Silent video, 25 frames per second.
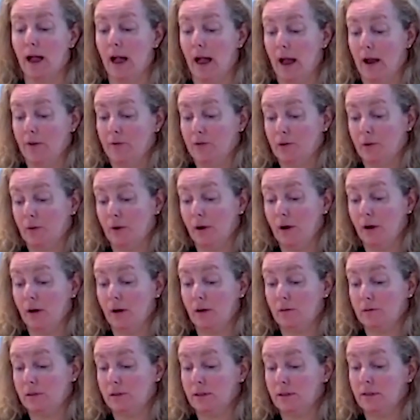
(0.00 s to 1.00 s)
After
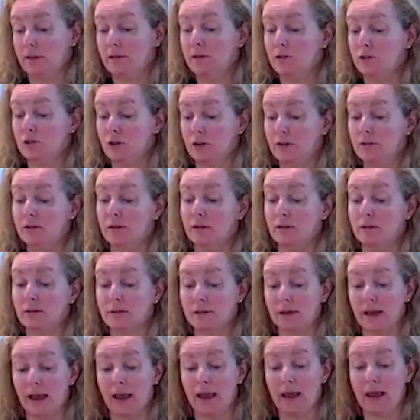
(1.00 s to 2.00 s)
all, didn't Jesus
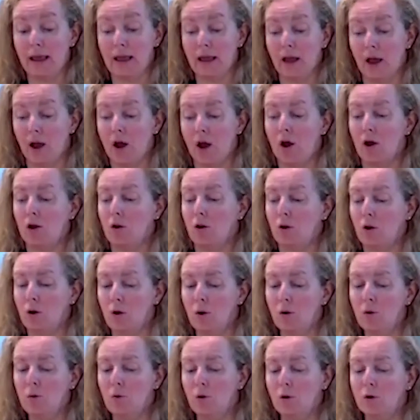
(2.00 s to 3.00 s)
say,
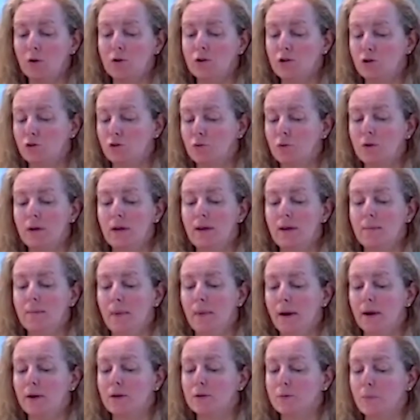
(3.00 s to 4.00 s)
No good tree
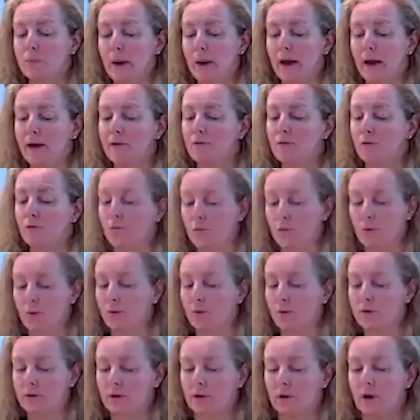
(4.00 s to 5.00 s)
bears bad
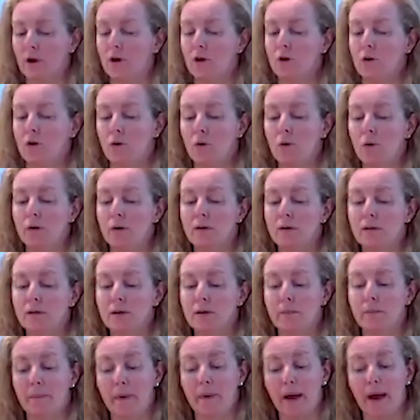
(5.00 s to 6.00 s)
fruit, nor does a
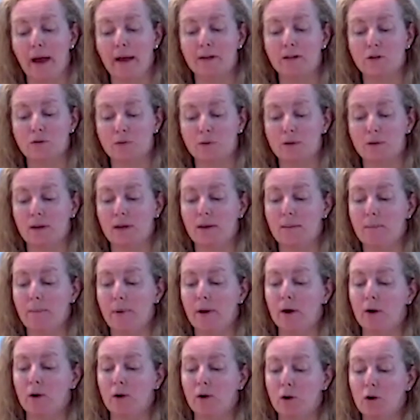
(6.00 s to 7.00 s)
bad tree
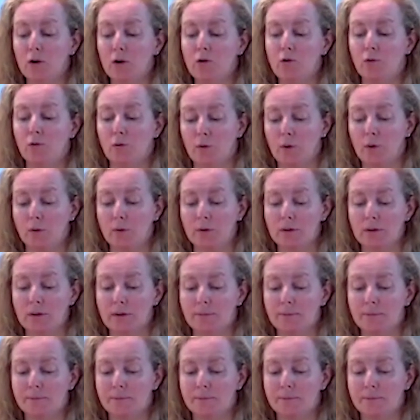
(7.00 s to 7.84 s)
bear good fruit?